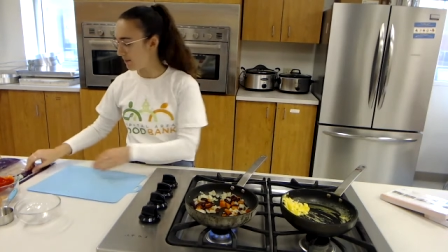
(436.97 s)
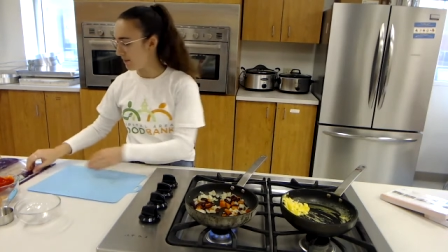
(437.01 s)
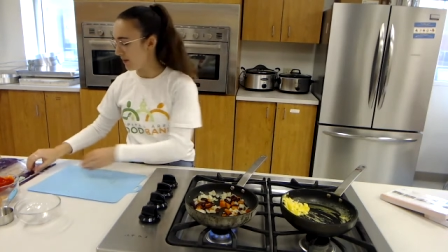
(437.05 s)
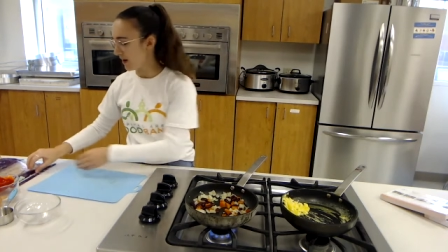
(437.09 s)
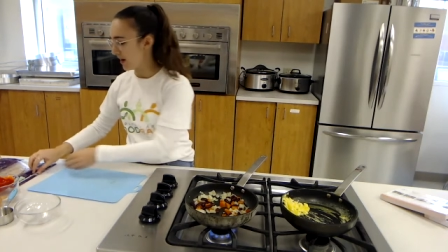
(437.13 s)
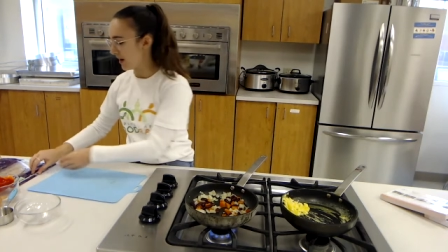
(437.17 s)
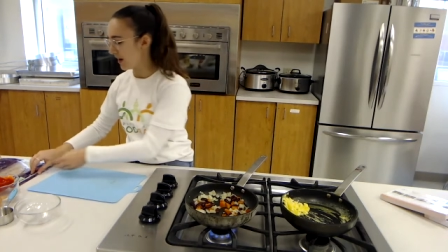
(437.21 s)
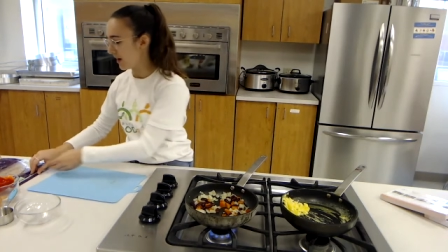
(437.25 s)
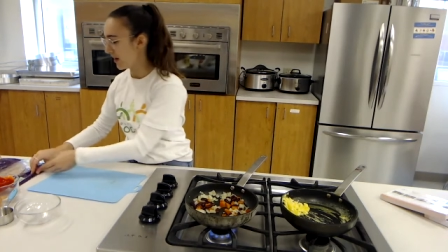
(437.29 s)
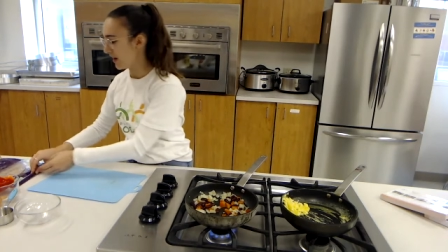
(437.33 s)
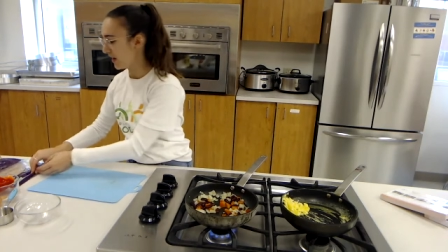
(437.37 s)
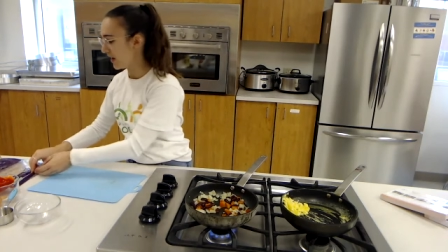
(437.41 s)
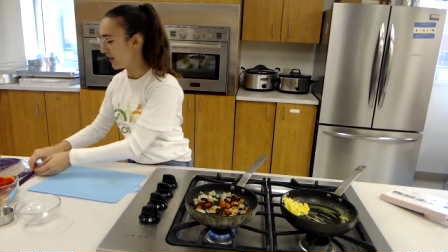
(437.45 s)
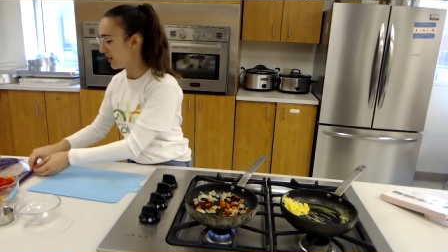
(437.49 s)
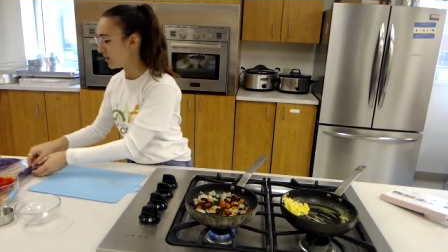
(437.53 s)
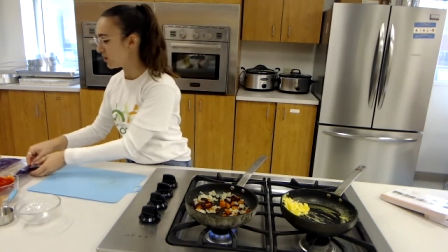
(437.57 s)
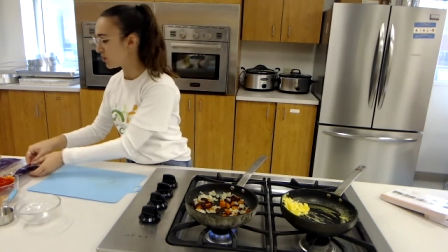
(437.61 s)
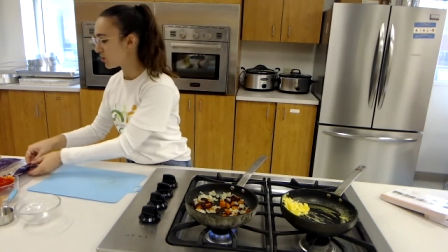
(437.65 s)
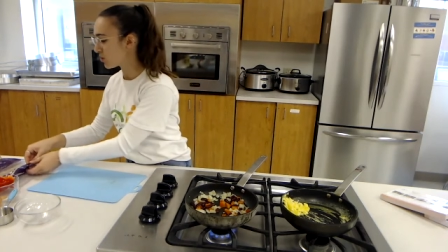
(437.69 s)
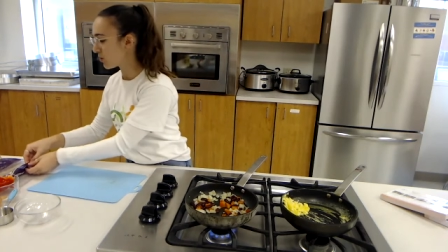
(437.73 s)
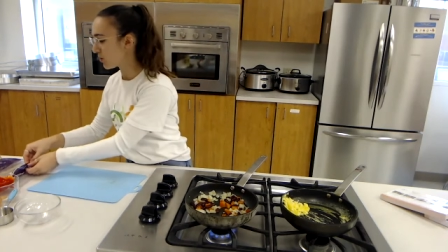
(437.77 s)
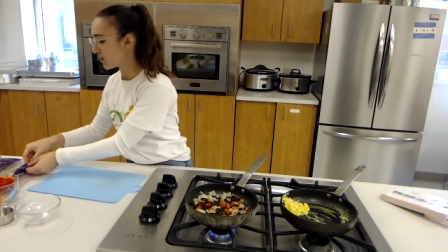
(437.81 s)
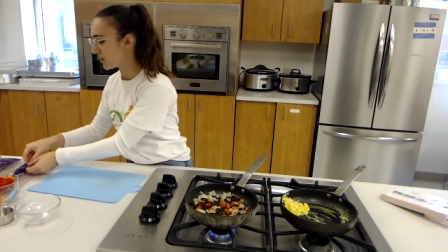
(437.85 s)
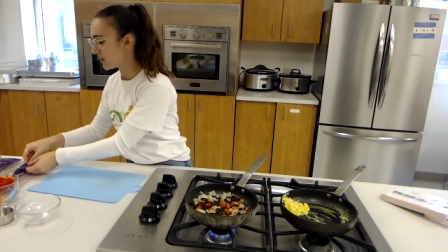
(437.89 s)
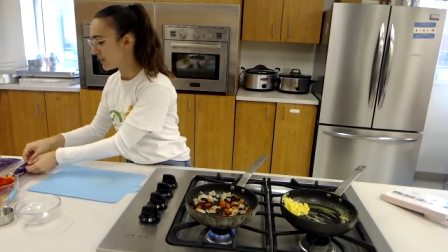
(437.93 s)
my
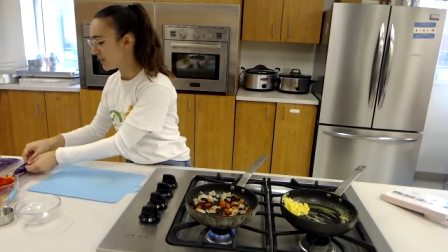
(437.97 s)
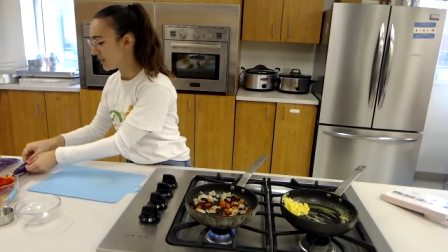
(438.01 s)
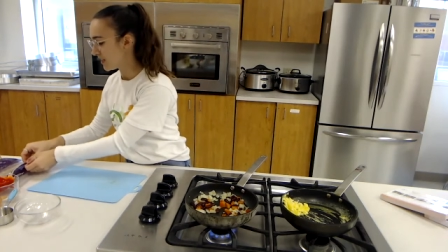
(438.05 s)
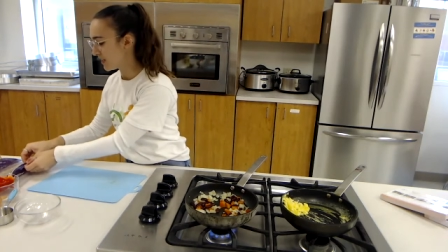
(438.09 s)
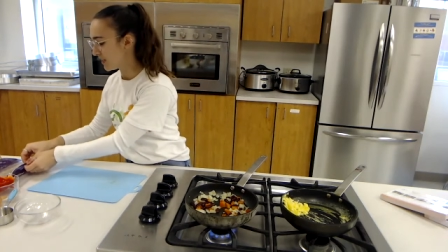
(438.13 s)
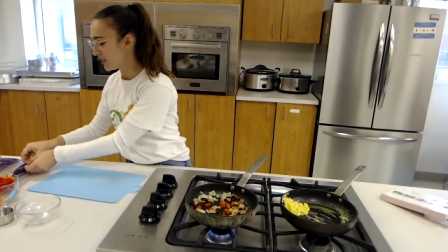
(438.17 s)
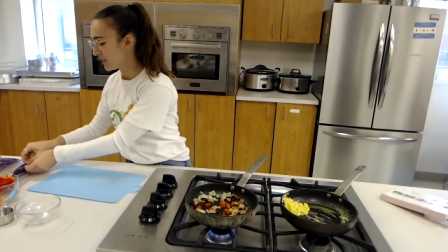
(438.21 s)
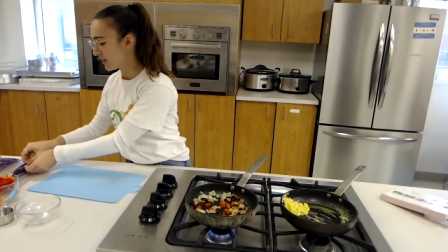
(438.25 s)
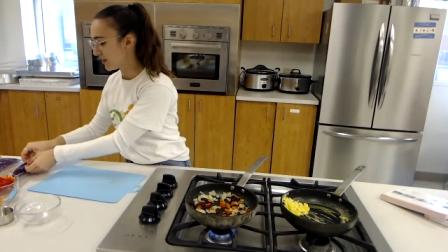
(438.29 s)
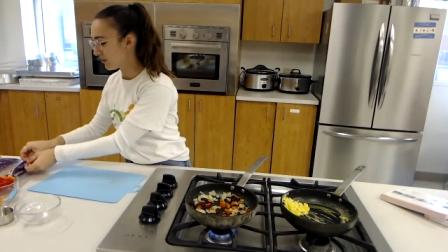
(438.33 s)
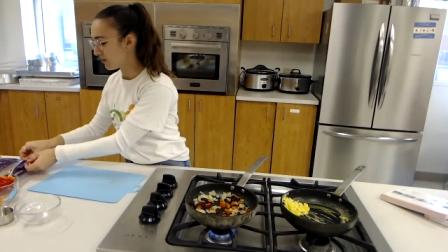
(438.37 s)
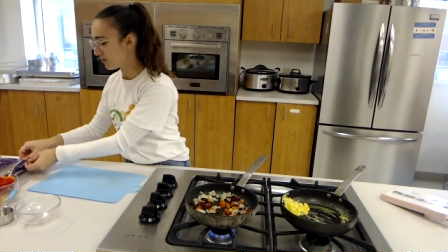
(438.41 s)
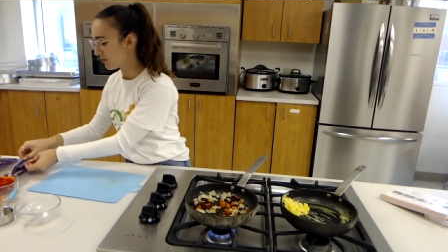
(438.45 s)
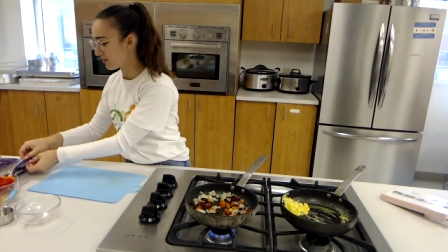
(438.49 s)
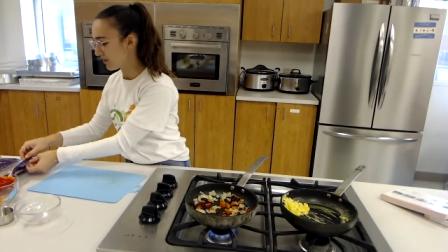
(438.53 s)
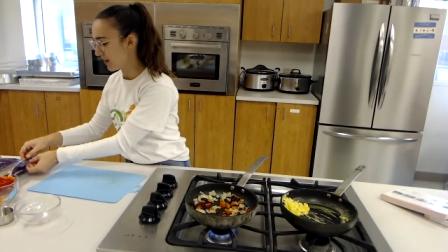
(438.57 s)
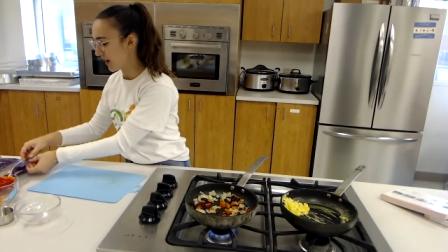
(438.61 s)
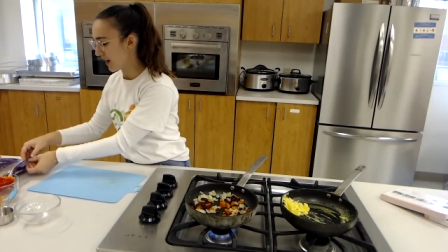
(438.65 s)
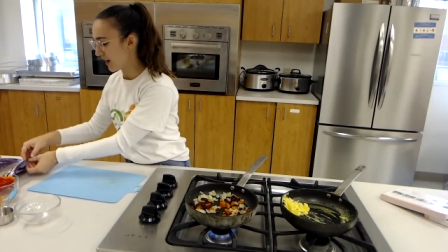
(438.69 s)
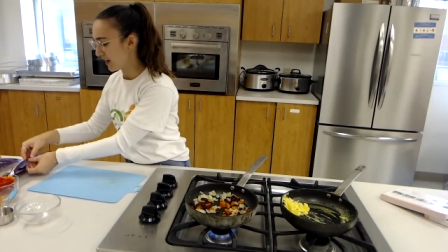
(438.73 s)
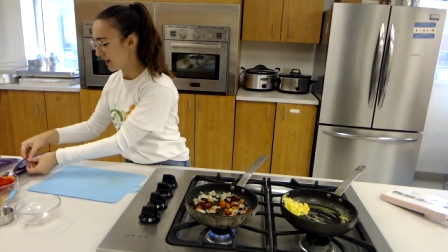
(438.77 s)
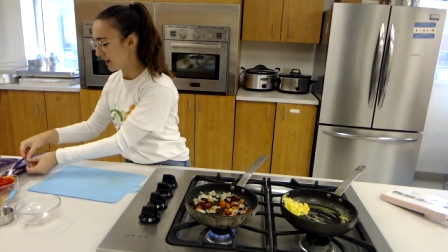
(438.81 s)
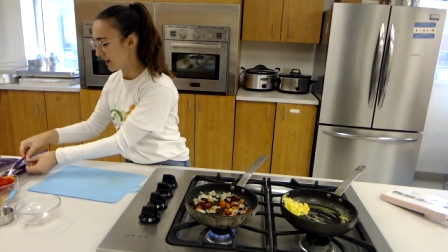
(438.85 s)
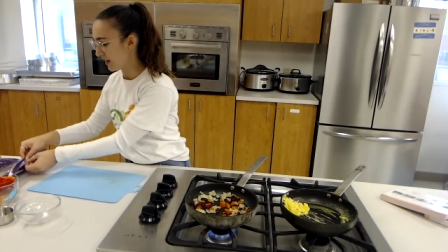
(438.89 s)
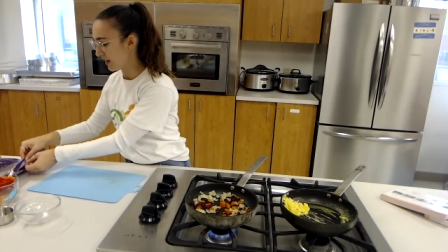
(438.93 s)
tortilla
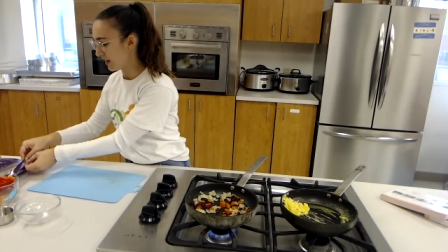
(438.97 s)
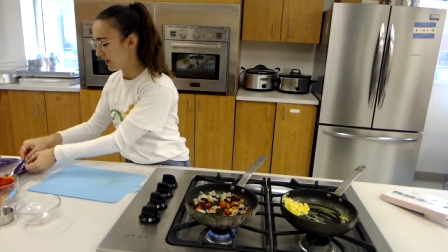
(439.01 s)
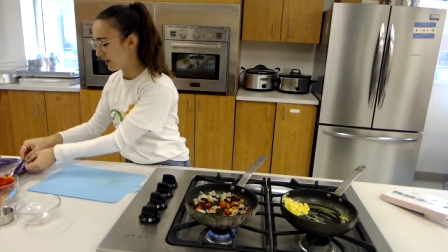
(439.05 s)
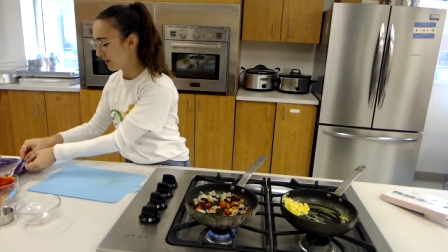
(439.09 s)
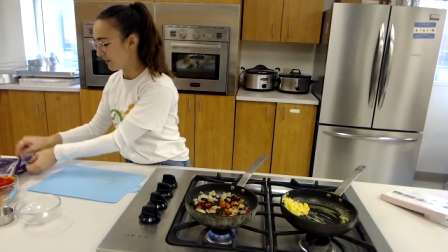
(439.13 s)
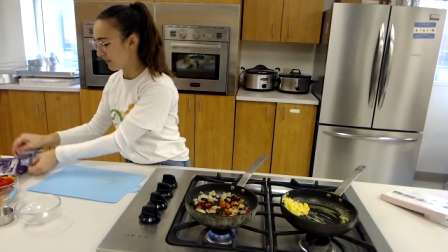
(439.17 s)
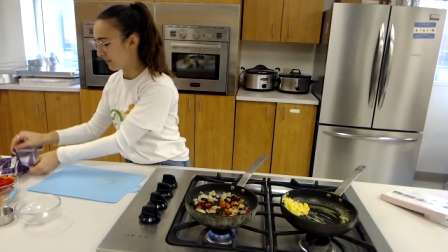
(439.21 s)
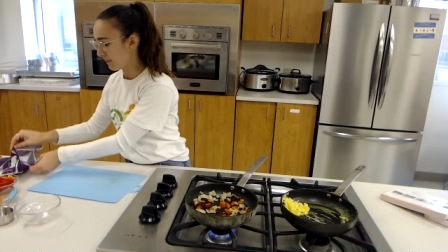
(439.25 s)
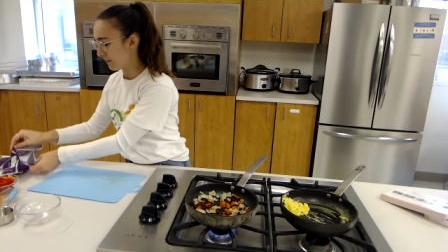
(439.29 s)
ready.